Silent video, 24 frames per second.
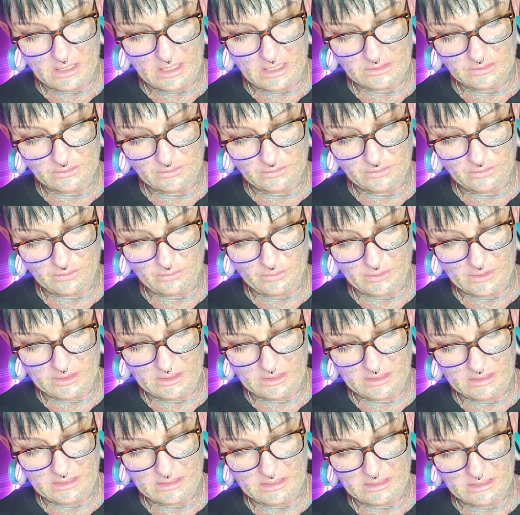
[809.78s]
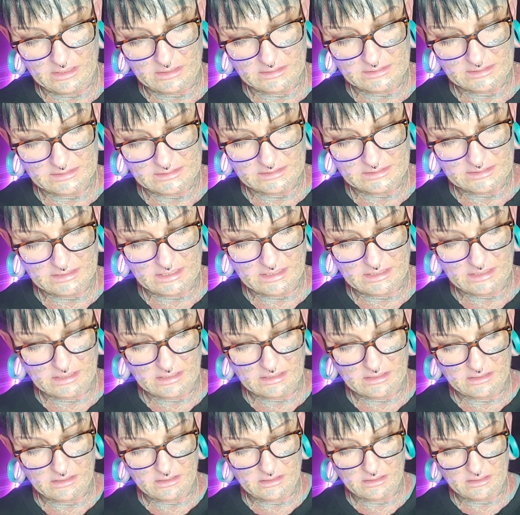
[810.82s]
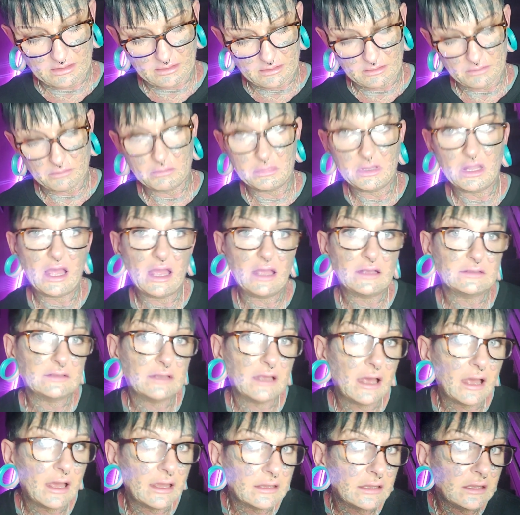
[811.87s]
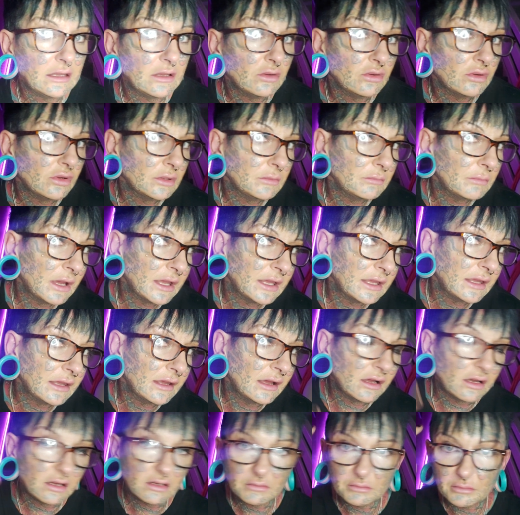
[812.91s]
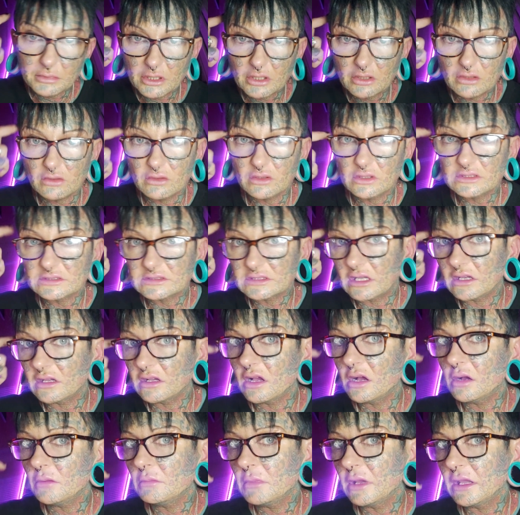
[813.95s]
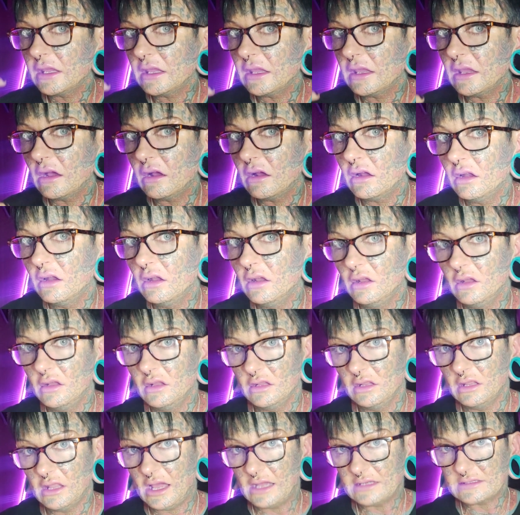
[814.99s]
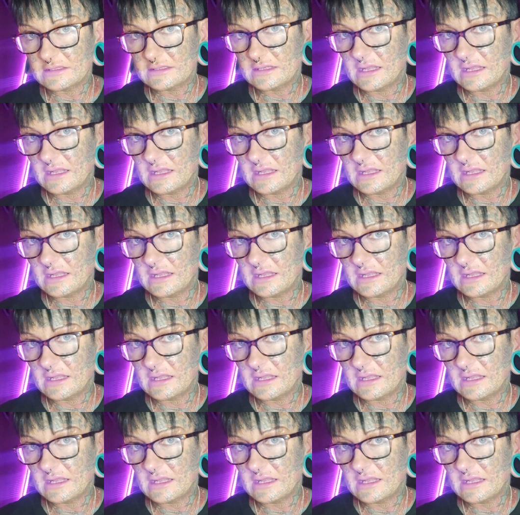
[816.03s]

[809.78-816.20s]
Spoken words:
don't know whether to stick a black dye on my hair, because I cut my hair last